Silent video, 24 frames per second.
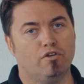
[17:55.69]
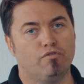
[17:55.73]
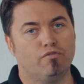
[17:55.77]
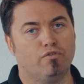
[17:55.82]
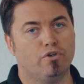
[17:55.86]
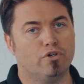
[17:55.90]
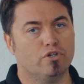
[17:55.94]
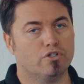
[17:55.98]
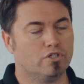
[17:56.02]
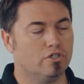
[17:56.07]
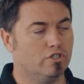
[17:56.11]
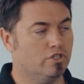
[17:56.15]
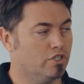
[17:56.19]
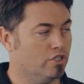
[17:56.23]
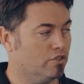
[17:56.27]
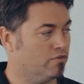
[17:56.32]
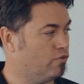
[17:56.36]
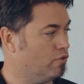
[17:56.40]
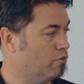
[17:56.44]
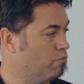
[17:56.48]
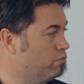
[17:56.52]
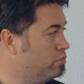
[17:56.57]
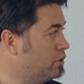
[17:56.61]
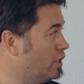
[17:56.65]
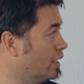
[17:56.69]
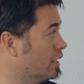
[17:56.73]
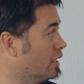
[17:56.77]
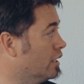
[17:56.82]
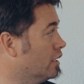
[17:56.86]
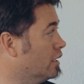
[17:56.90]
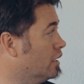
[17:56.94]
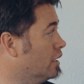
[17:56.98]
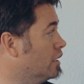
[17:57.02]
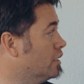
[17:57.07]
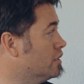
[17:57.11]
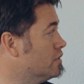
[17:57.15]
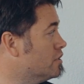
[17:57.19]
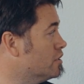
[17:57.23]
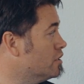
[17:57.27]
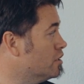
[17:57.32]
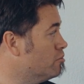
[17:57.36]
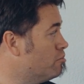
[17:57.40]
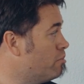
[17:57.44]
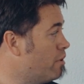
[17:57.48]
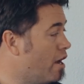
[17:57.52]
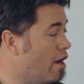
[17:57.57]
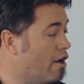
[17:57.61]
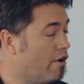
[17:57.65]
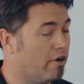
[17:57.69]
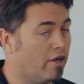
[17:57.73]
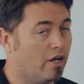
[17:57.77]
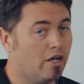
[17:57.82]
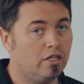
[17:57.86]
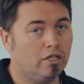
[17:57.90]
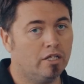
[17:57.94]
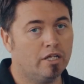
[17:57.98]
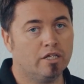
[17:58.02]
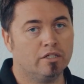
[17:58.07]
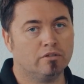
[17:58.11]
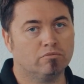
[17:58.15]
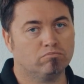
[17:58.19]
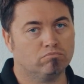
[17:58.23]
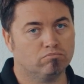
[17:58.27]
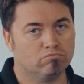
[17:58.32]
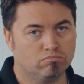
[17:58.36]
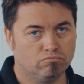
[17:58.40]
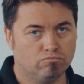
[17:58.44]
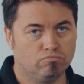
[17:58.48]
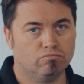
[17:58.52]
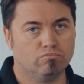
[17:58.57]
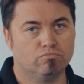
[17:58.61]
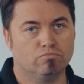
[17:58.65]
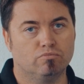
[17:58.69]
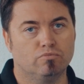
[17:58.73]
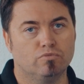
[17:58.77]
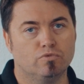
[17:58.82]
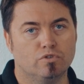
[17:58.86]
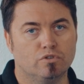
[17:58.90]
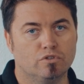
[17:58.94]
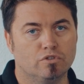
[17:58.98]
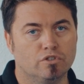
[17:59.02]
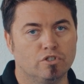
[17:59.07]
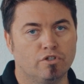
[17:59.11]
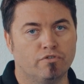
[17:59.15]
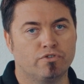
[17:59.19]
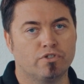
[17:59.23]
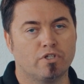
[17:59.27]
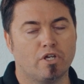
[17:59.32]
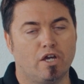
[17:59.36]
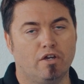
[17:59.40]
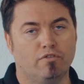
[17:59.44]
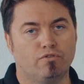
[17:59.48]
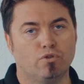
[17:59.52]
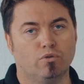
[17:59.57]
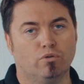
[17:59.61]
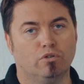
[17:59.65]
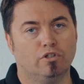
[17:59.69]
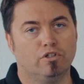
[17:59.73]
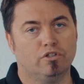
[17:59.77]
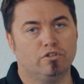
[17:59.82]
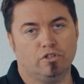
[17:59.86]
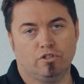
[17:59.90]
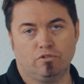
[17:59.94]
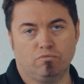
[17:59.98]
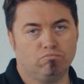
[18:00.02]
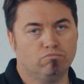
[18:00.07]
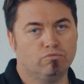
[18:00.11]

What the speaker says: version just from plugging it into the power outlet, you've saved all.